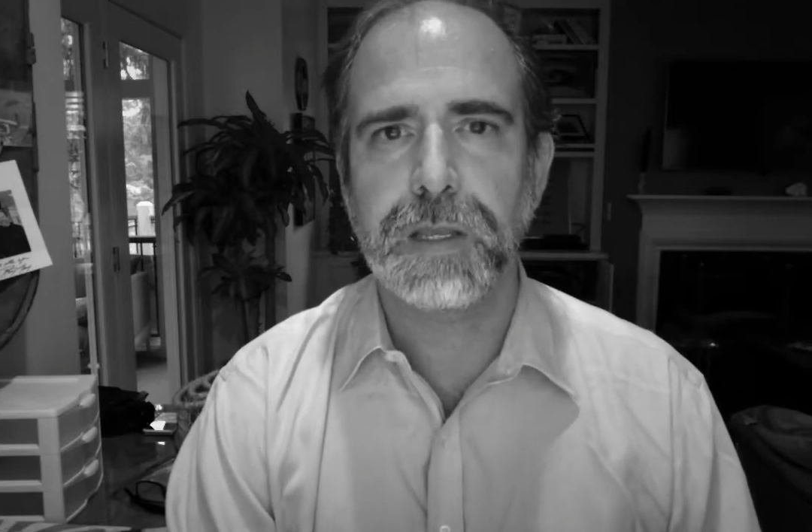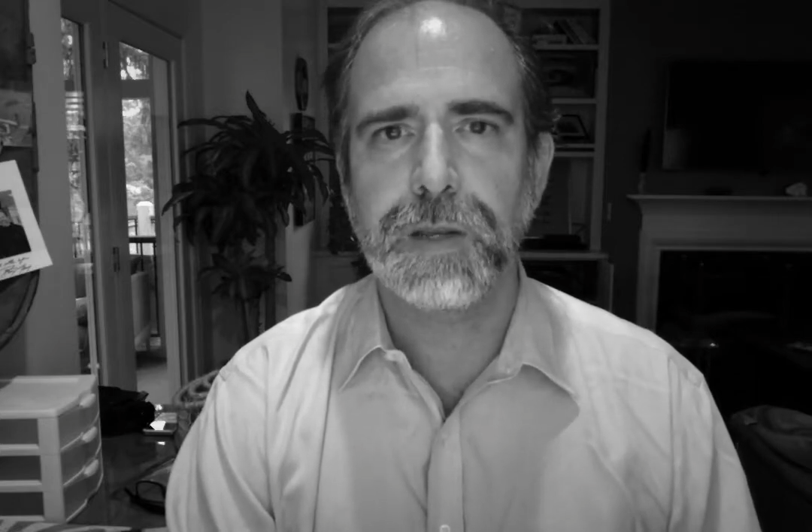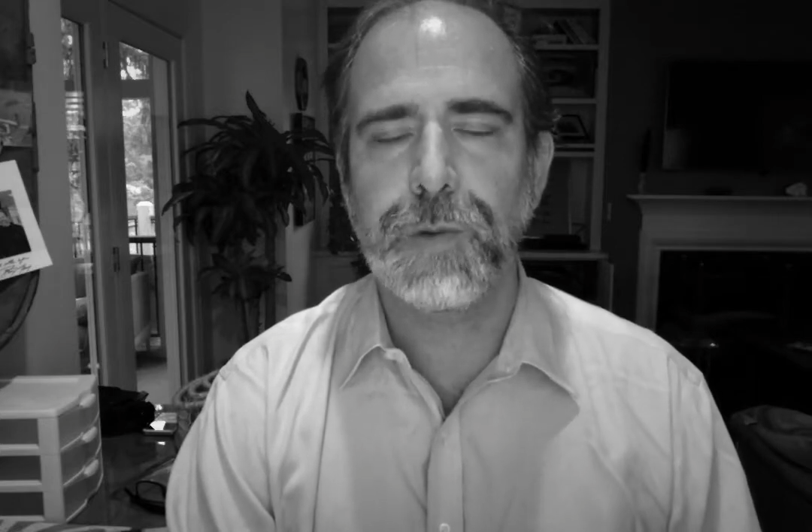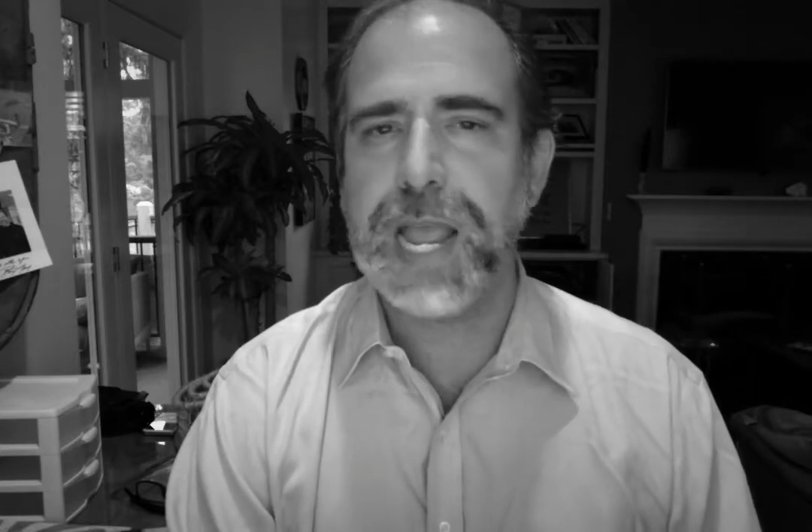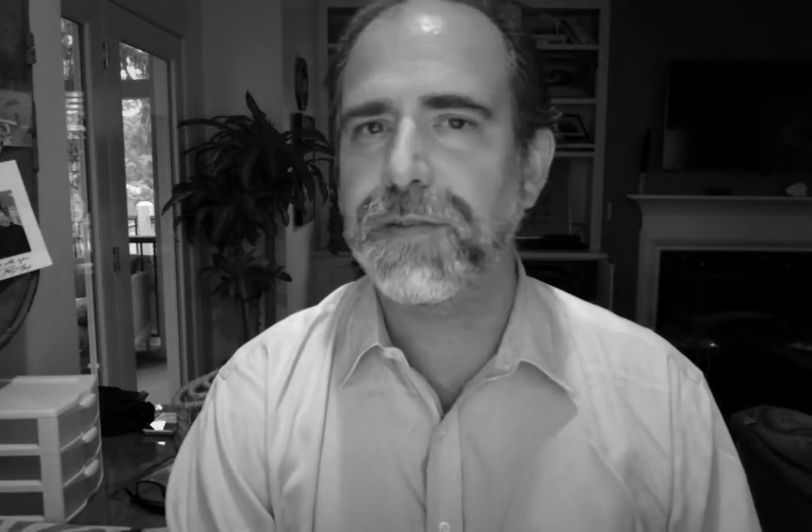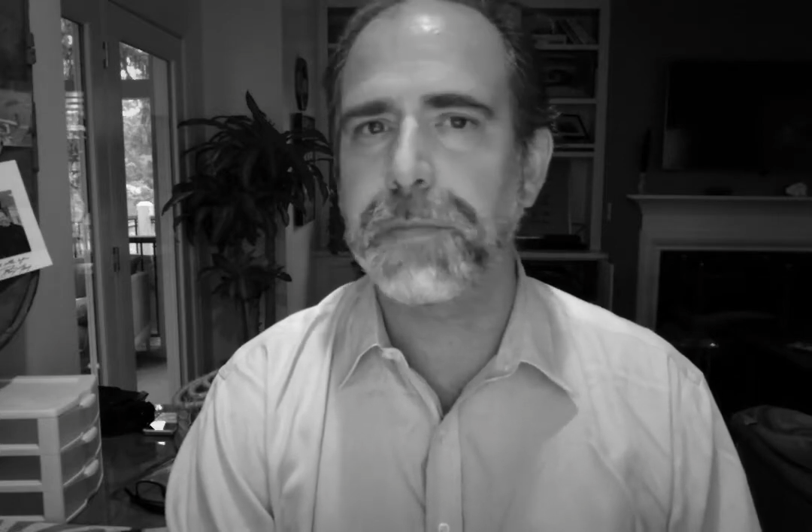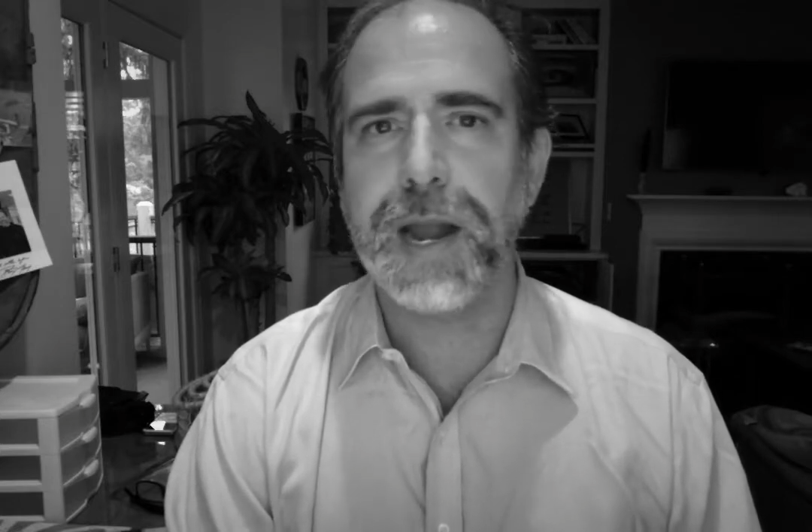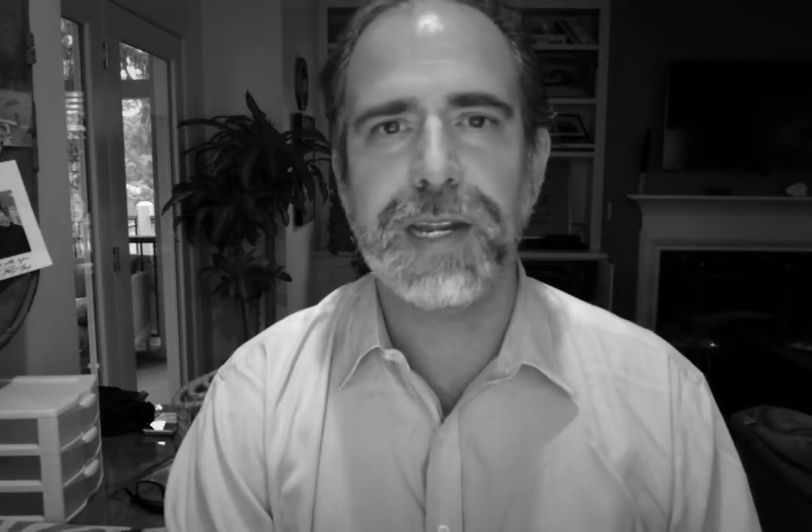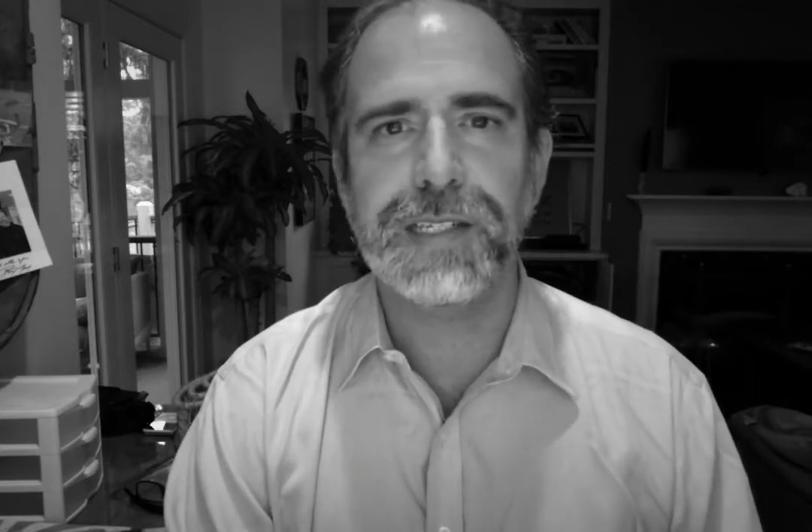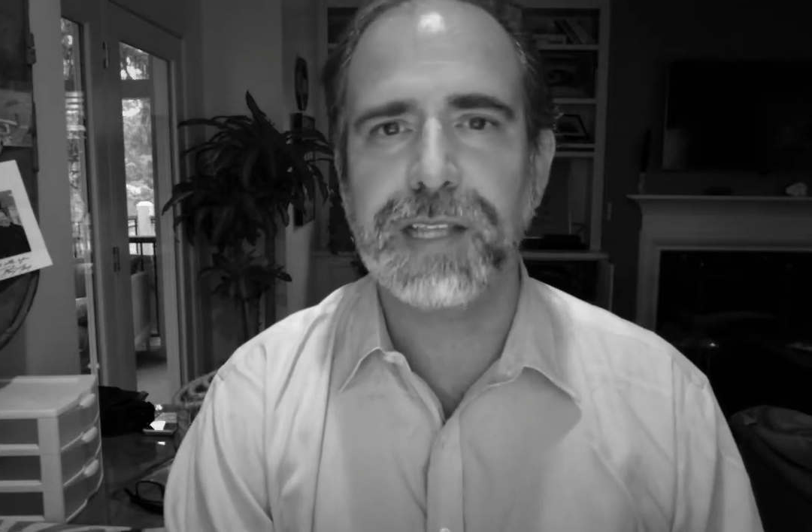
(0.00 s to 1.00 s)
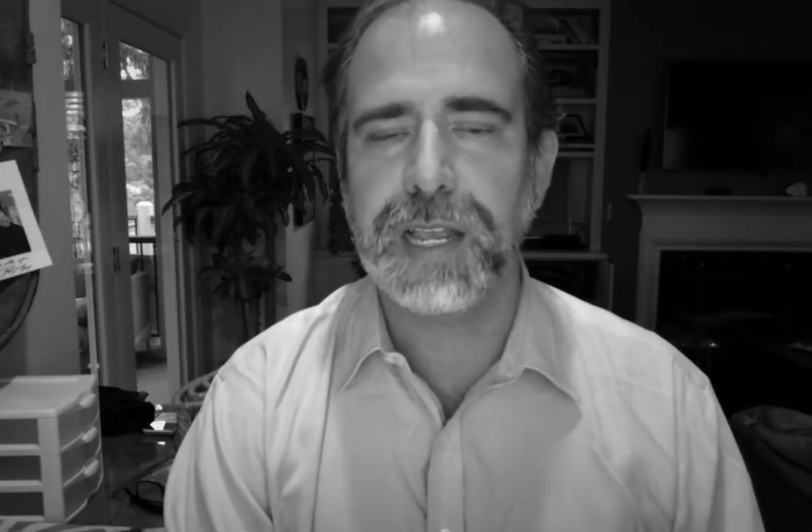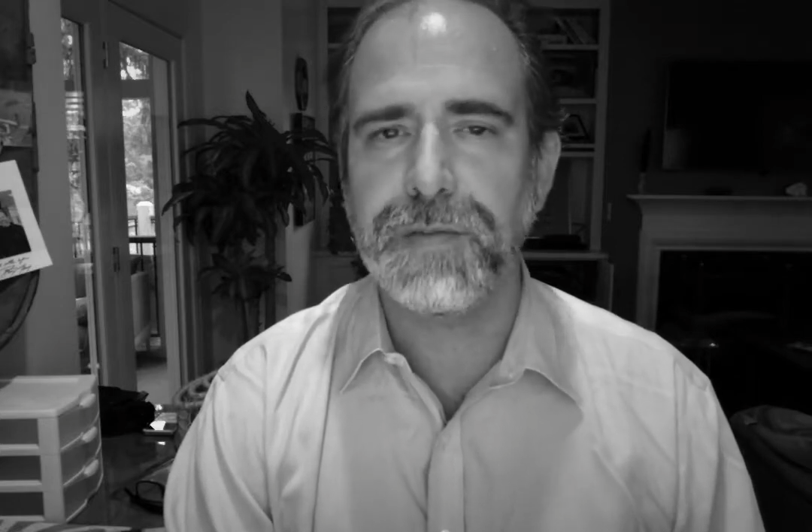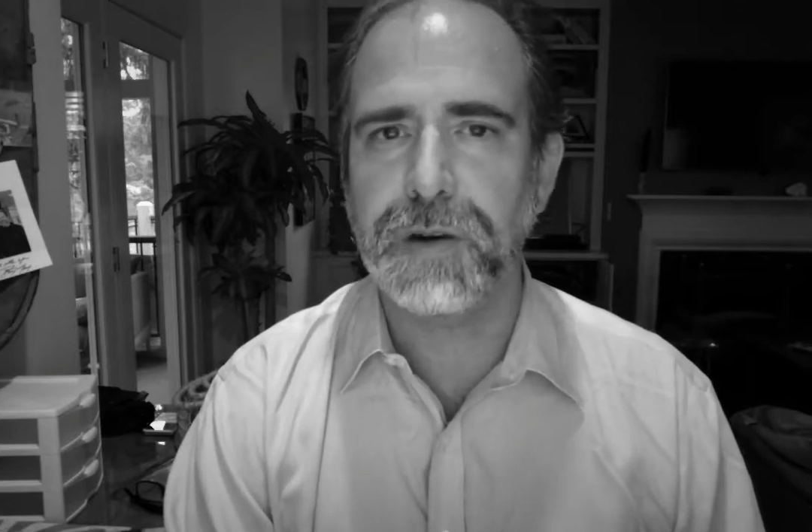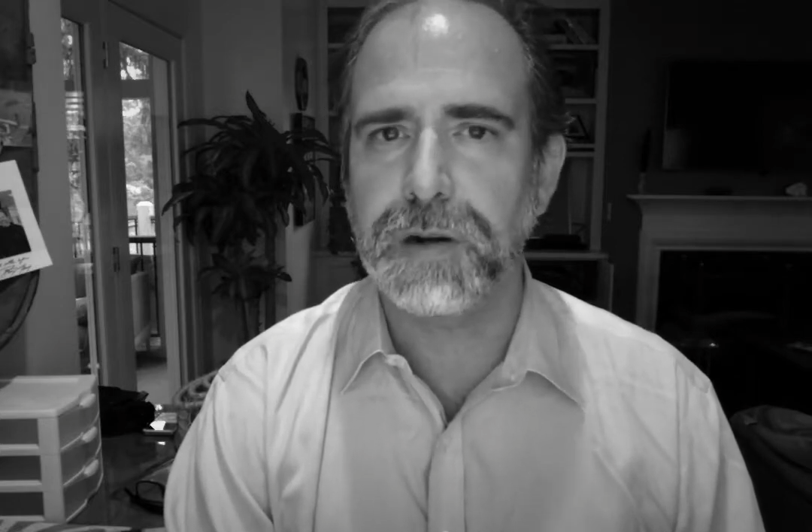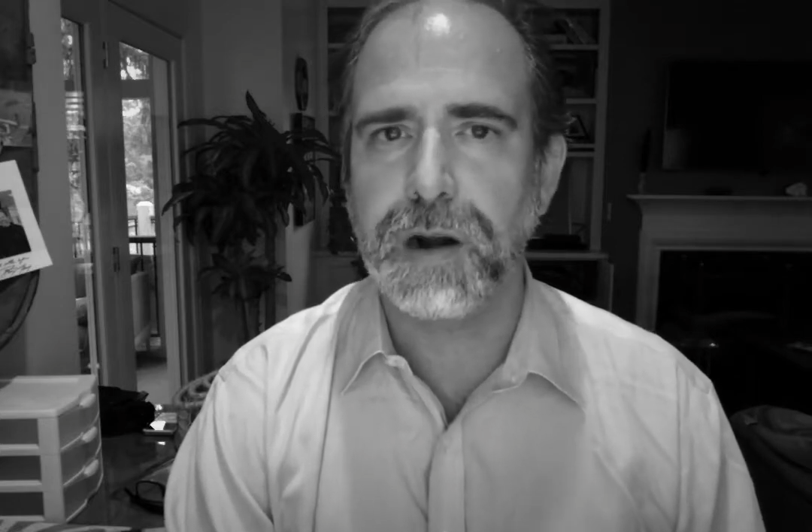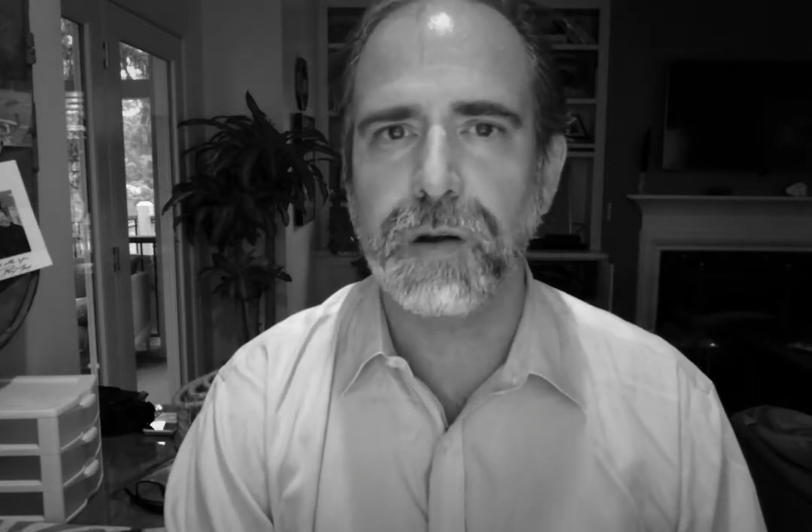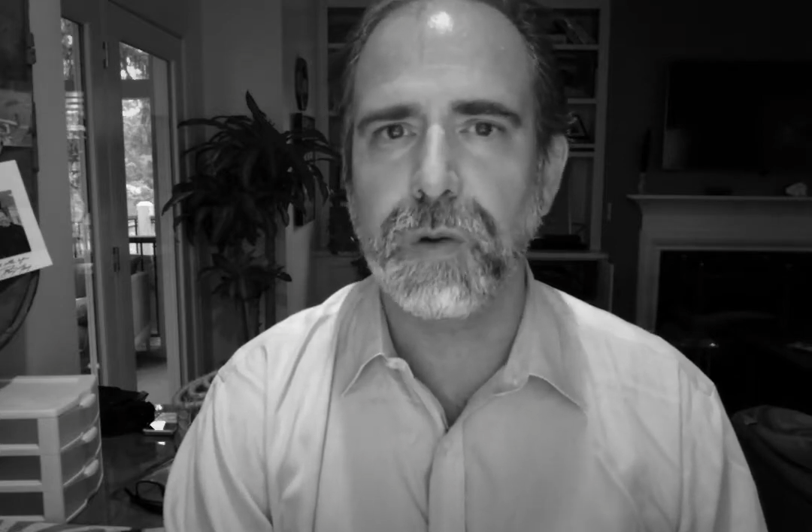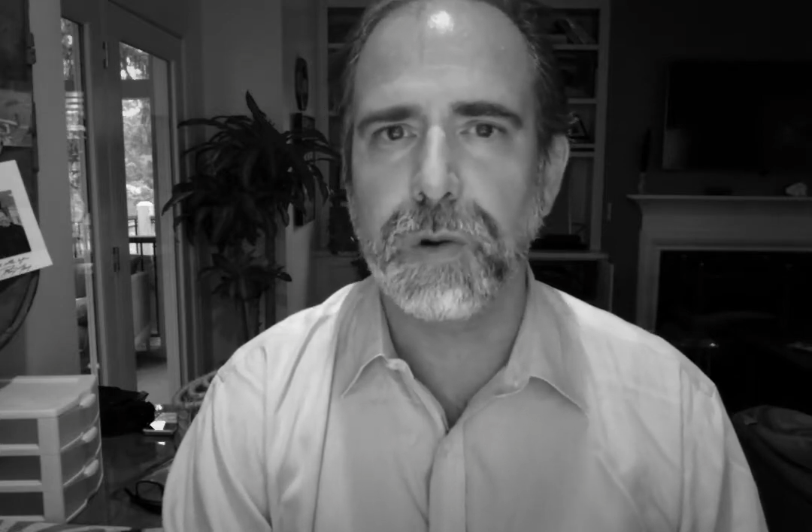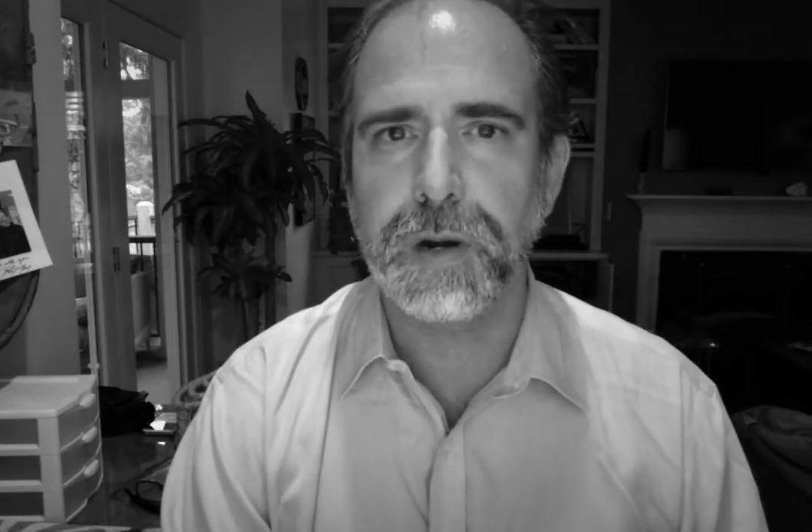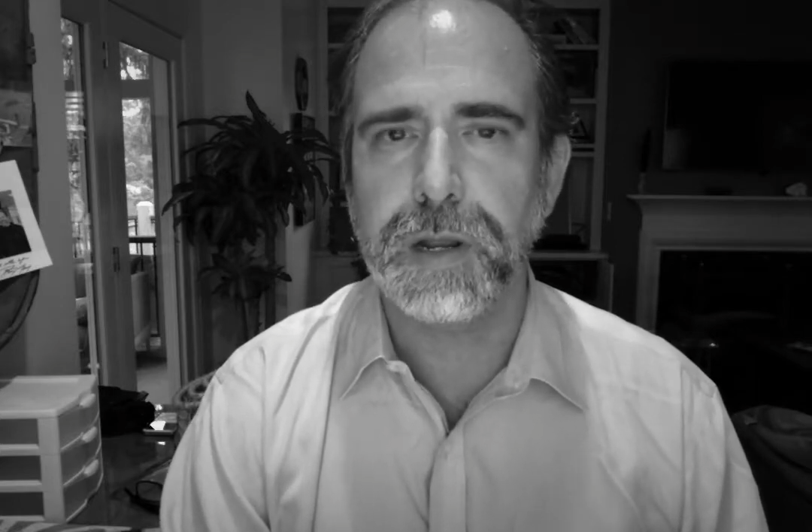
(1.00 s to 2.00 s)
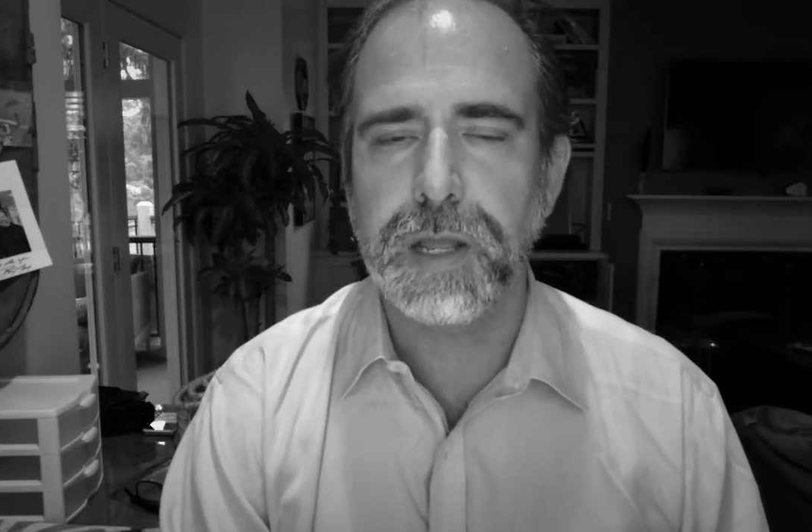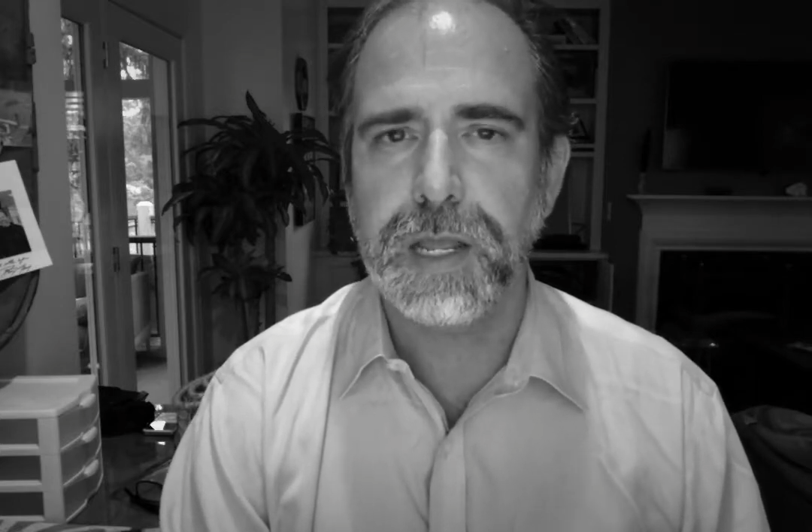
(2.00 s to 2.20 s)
We have a mighty Savior in our Lord